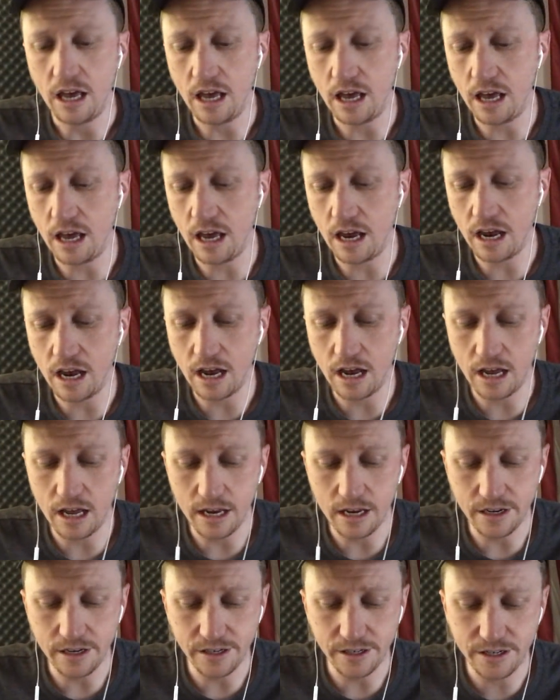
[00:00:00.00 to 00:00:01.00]

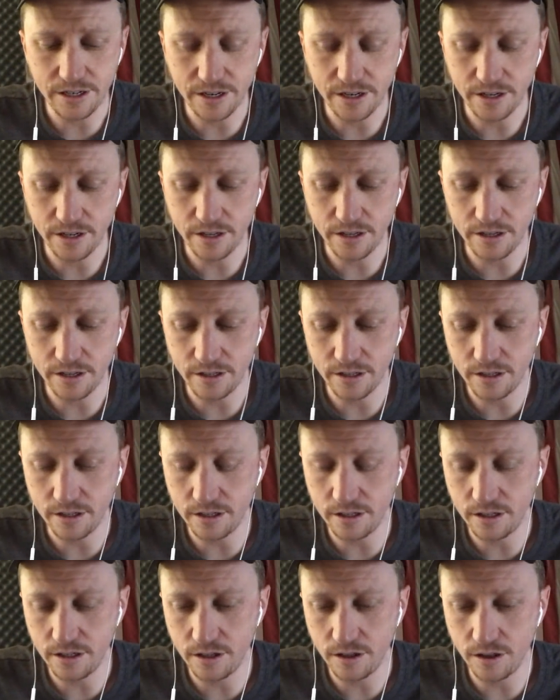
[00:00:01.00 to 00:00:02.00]
and
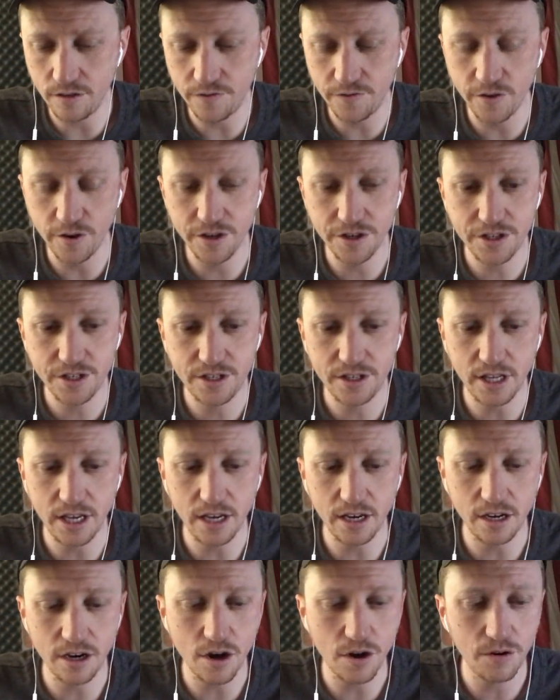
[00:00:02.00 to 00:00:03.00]
the first
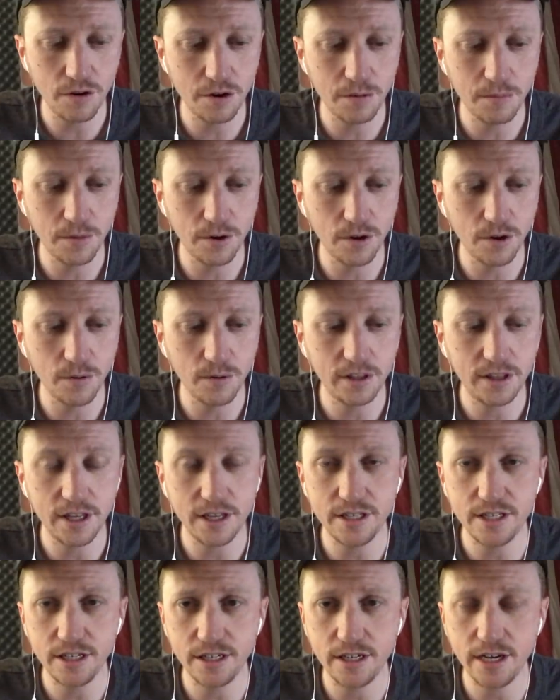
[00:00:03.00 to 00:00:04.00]
thing notable with
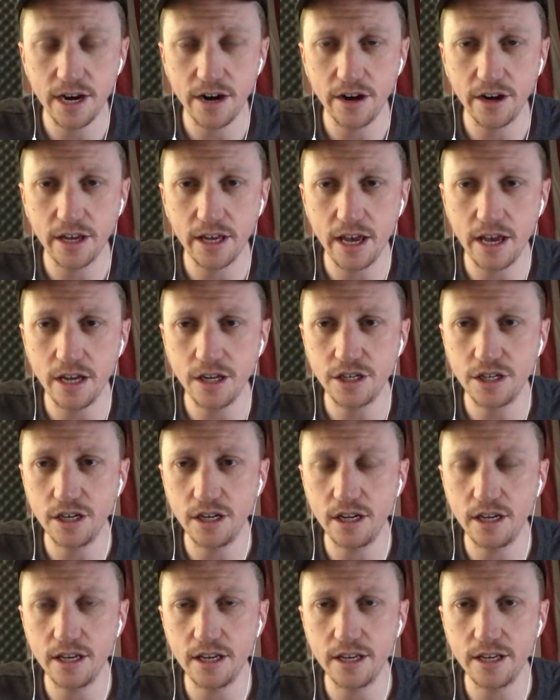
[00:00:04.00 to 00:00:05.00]
this
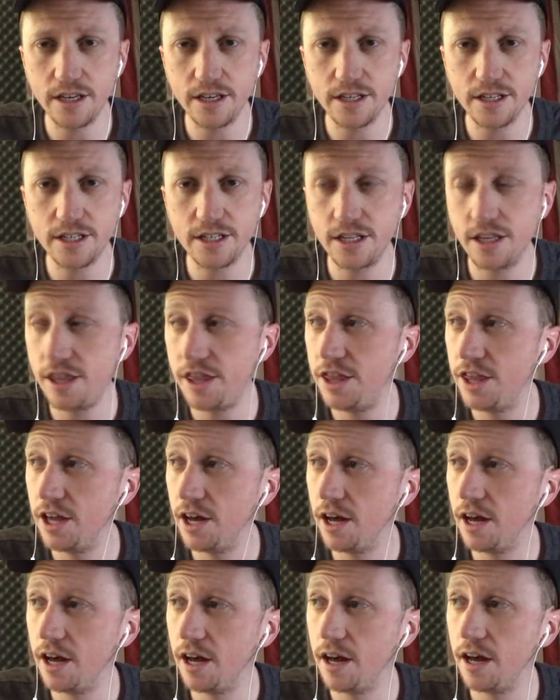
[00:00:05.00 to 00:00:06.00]
interrogation is
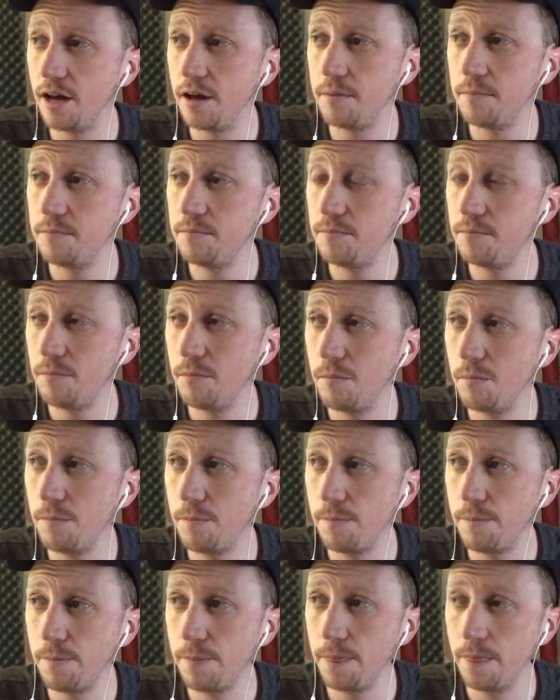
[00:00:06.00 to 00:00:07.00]
the
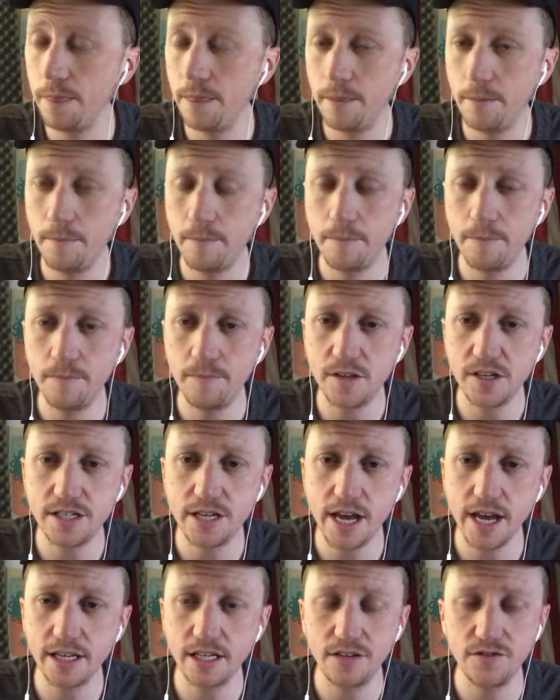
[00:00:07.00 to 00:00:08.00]

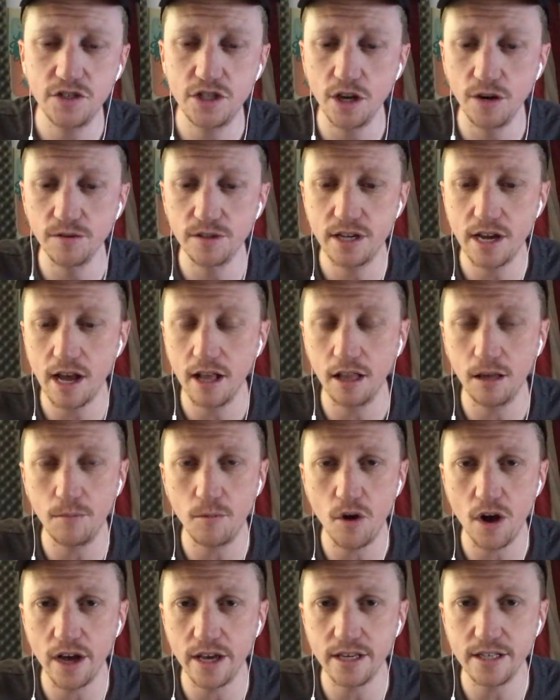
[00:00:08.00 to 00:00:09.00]
detectives don't tell him
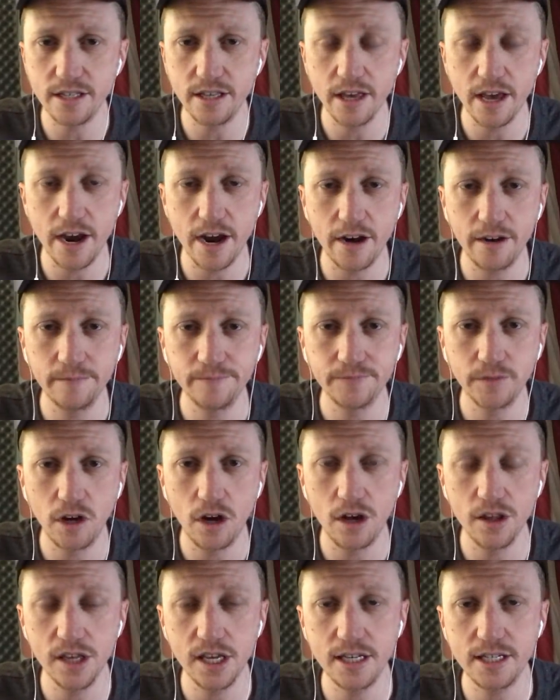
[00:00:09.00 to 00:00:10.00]
why he's there.
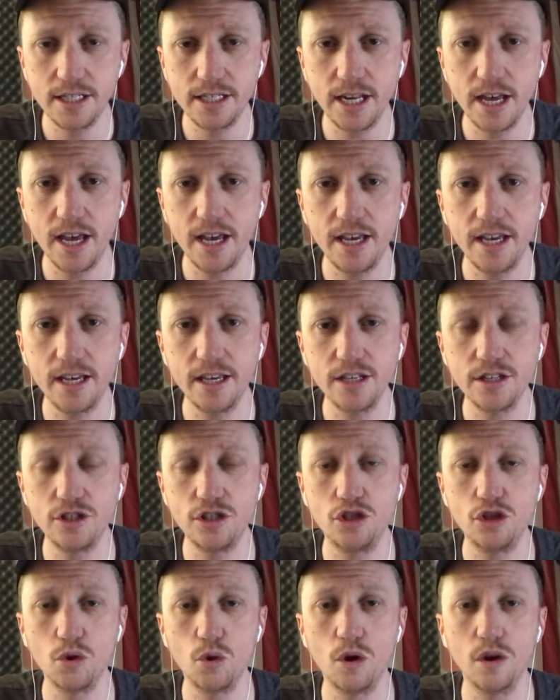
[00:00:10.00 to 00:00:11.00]
All they say is
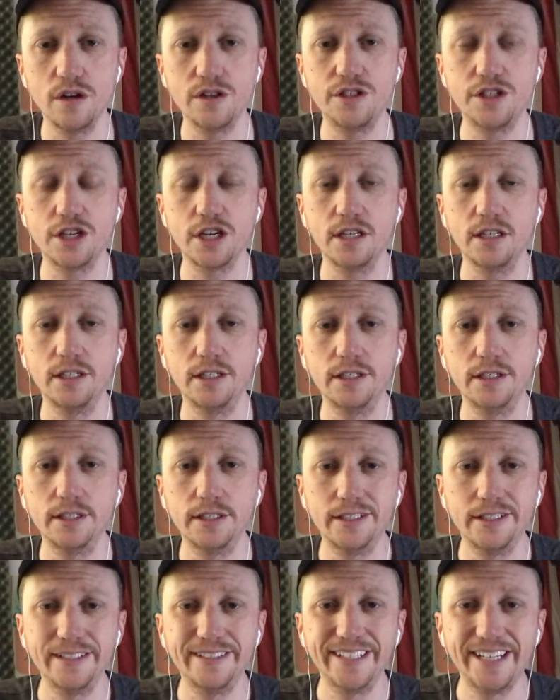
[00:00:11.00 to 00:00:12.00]
George.
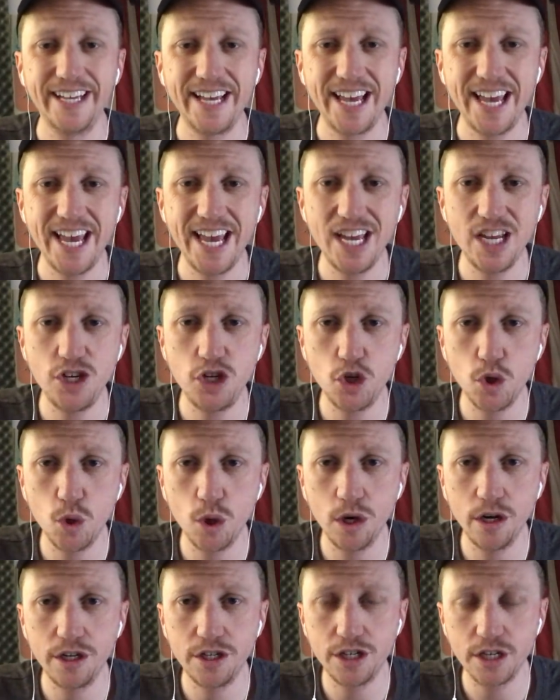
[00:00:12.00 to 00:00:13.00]
Hey
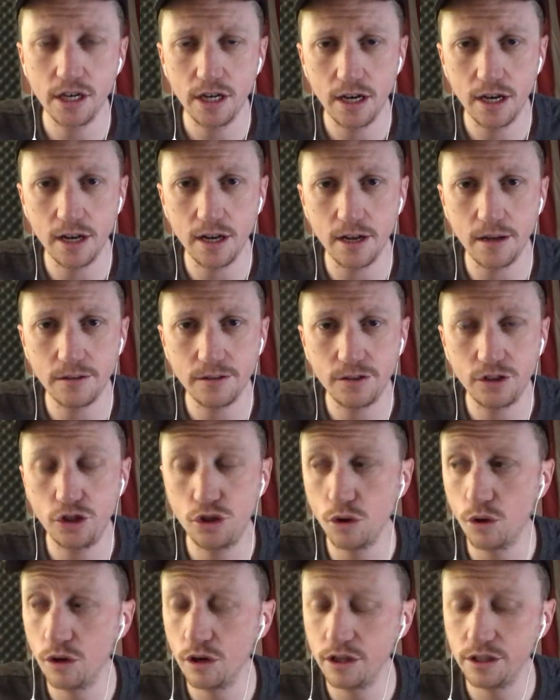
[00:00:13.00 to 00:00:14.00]
George. Uh,
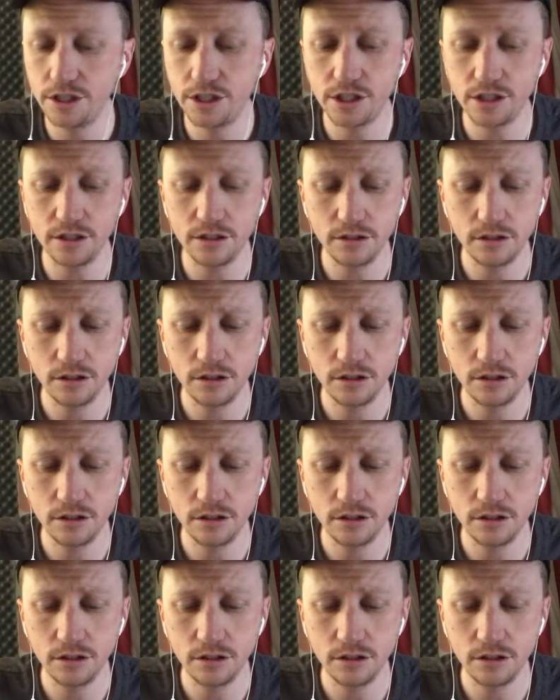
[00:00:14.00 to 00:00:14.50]
George.